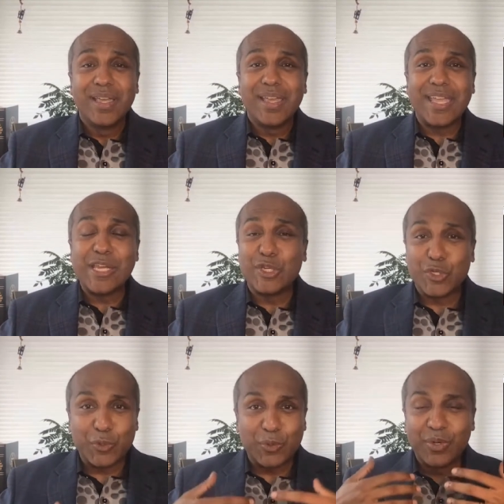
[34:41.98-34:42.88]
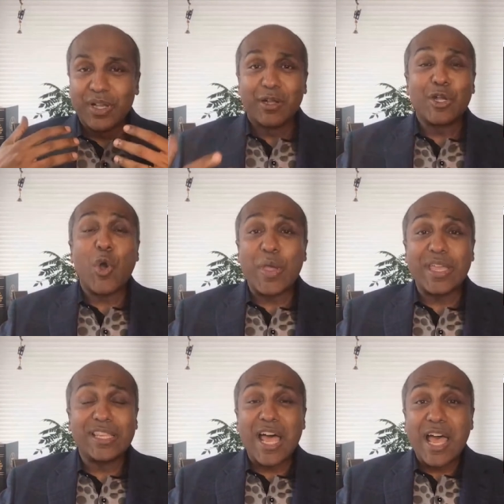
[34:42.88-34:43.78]
into
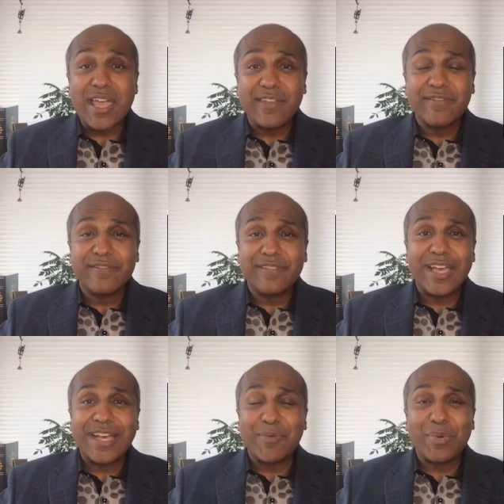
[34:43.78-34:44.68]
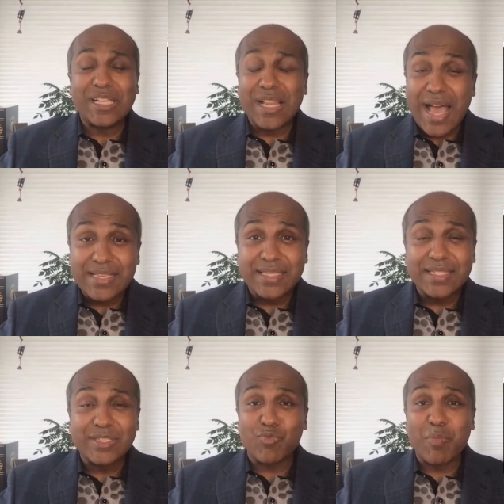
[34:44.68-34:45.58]
going live with
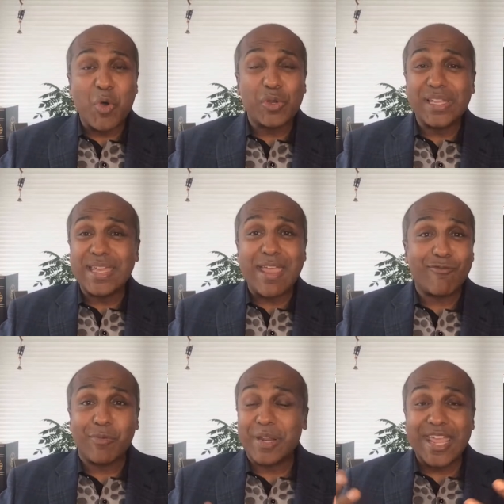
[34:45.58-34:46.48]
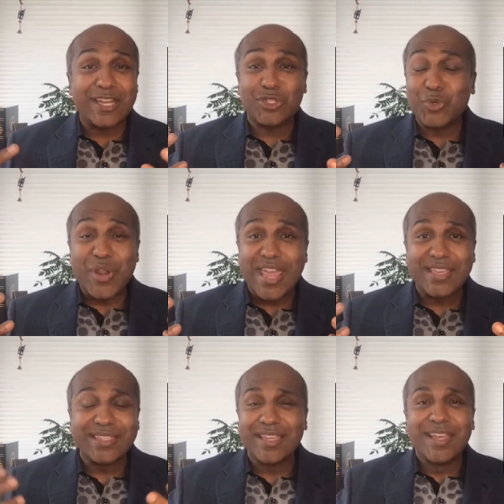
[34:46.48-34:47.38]
classes remotely. Everybody had 2
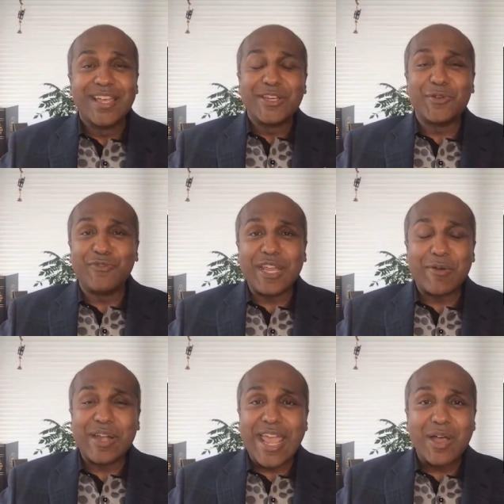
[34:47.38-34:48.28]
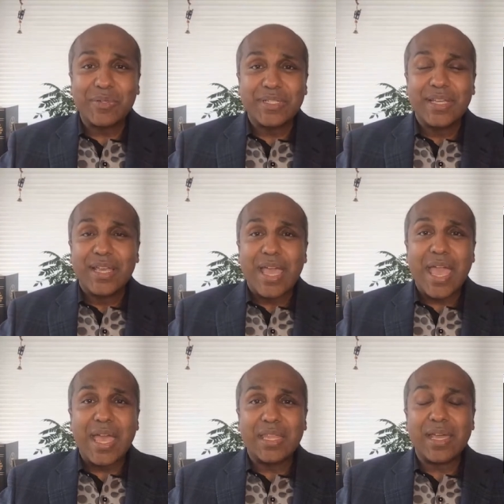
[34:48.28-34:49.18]
days to figure it out.
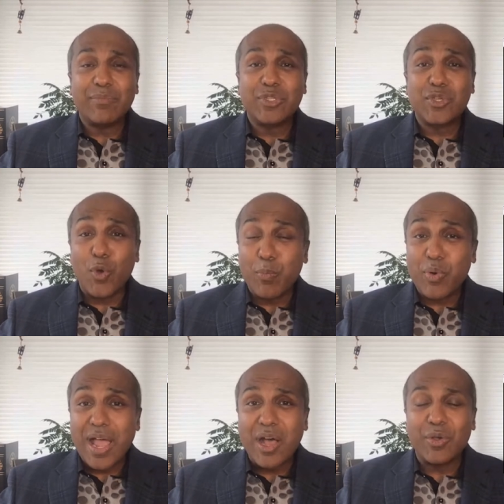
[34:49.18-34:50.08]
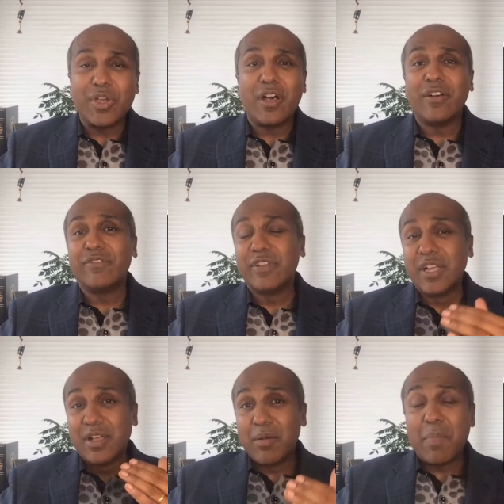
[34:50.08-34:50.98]
And I'm so proud of
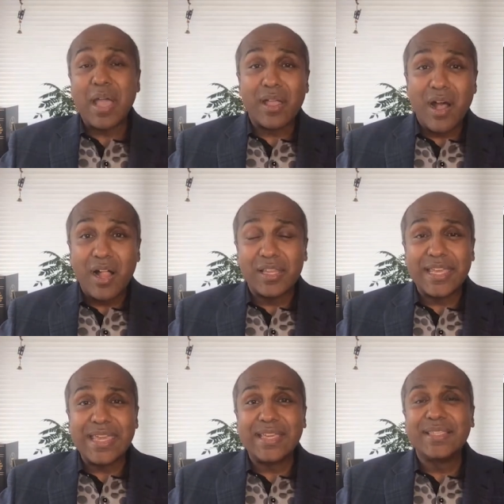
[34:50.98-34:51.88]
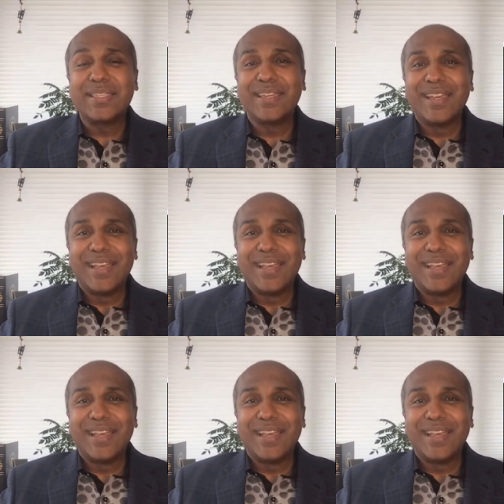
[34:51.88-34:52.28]
my colleagues,